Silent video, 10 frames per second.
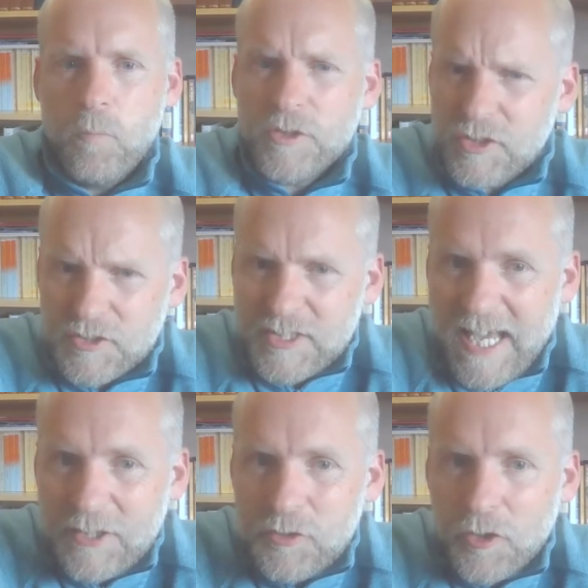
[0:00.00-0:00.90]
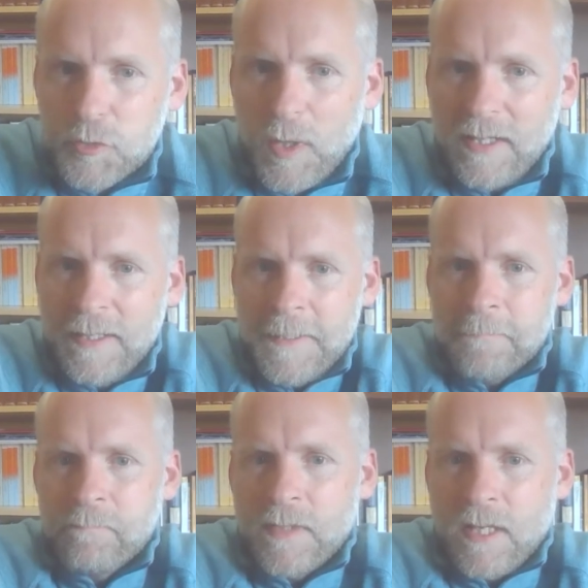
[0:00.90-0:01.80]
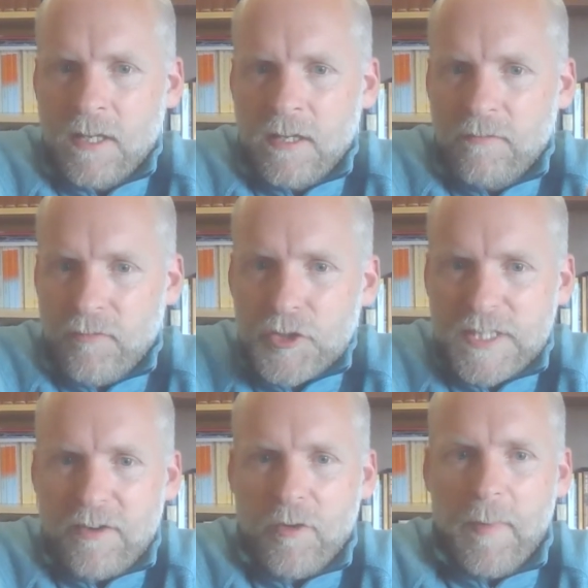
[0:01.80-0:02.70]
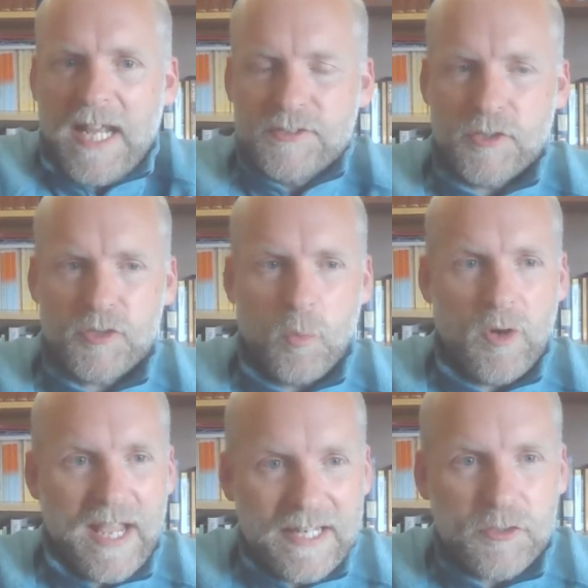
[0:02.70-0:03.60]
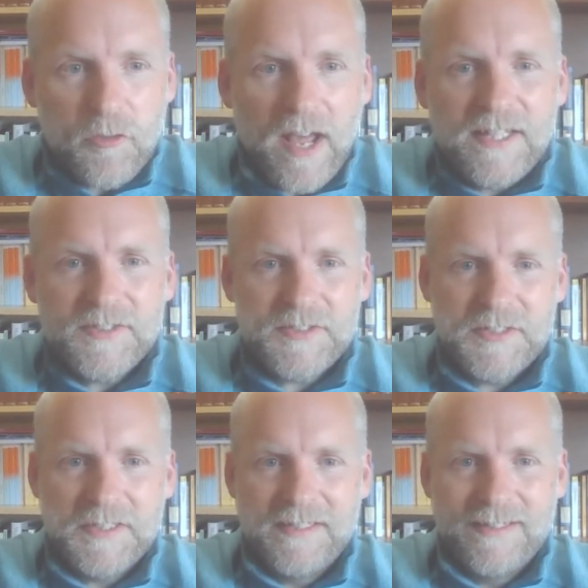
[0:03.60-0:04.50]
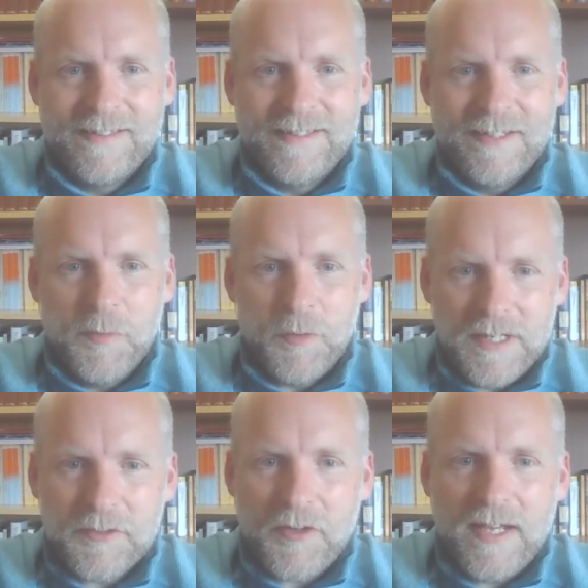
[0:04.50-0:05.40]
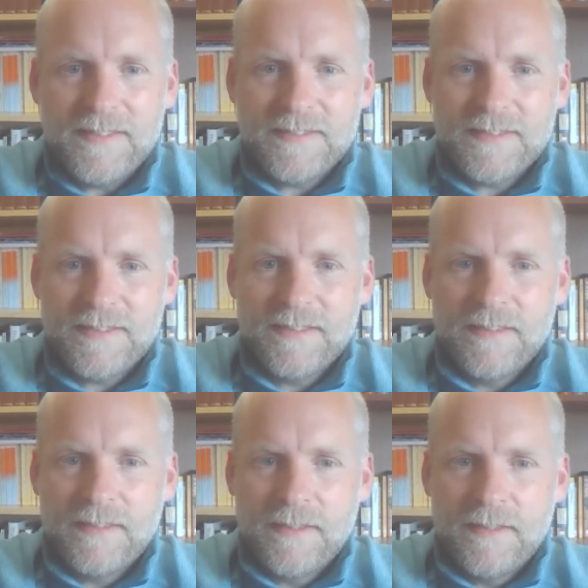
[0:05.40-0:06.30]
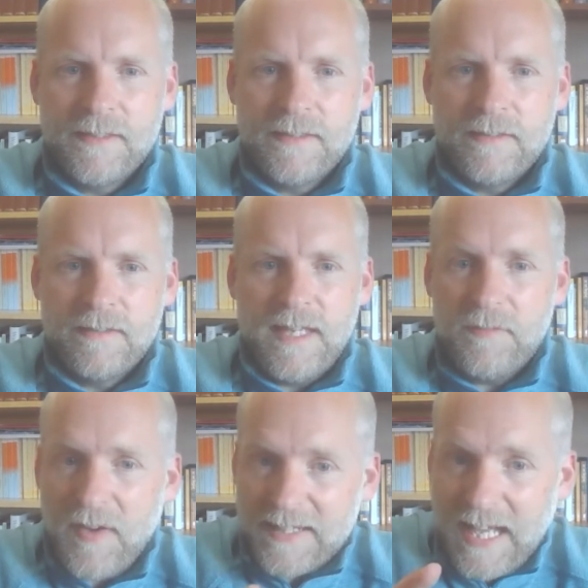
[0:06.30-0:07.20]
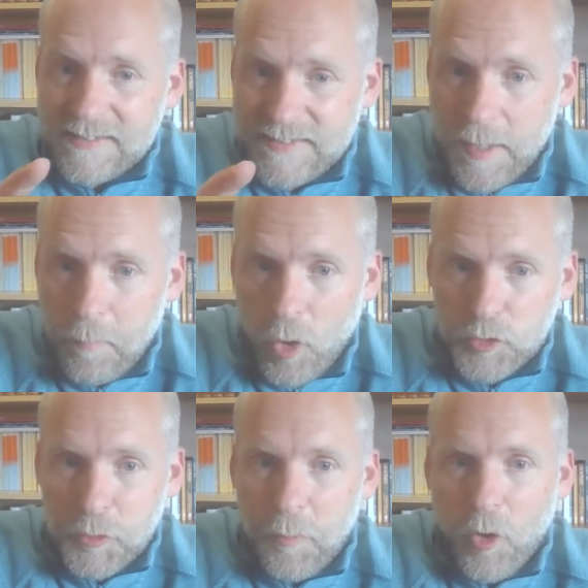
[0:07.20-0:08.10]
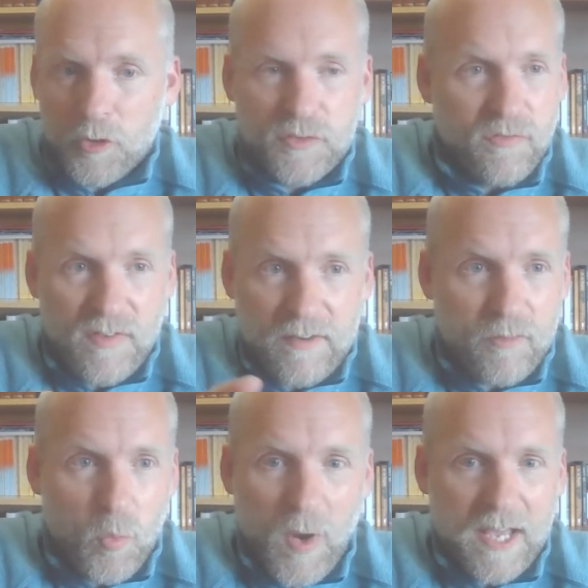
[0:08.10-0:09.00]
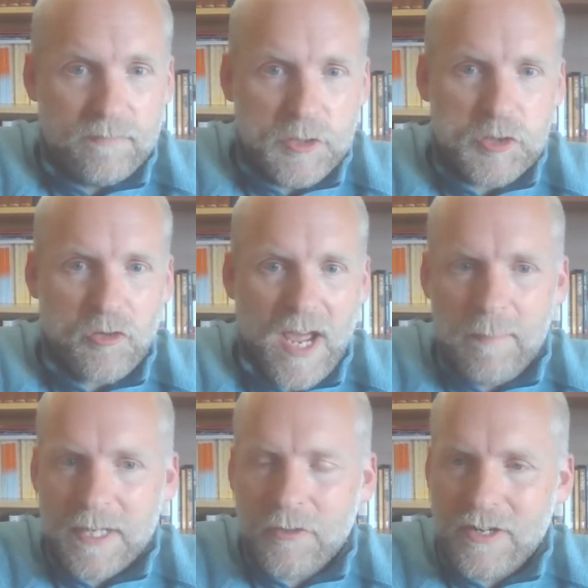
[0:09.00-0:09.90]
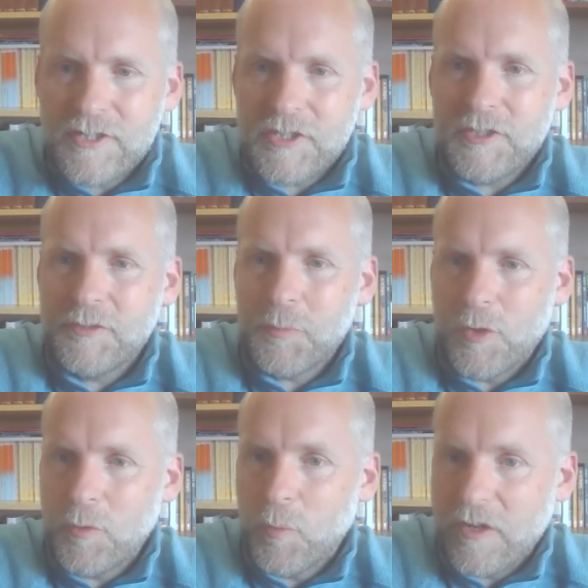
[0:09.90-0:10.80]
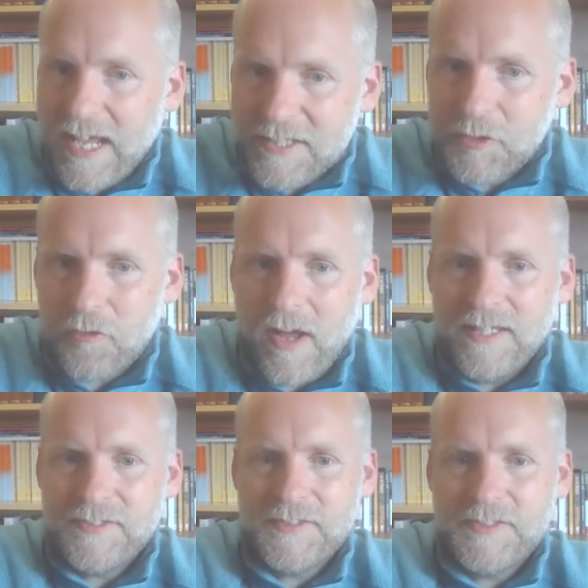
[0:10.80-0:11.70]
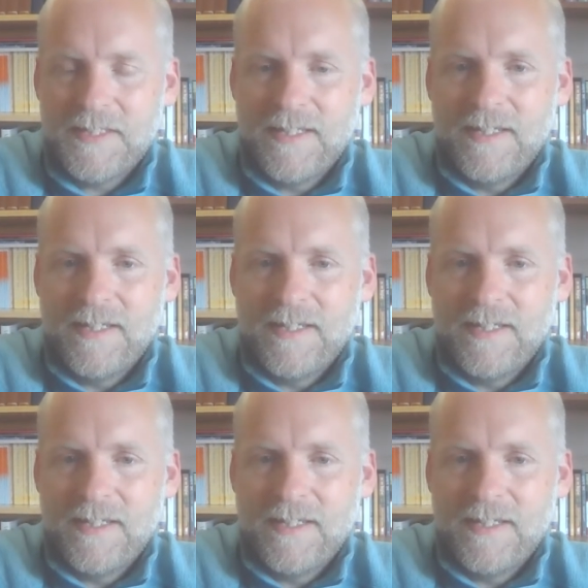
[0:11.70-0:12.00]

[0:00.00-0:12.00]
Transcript: What does it say to us? Well, firstly, it reminds us that we're in Christ. We're in Christ. In fact, that's the Apostle Paul's favourite way of describing Christians. We're in Christ.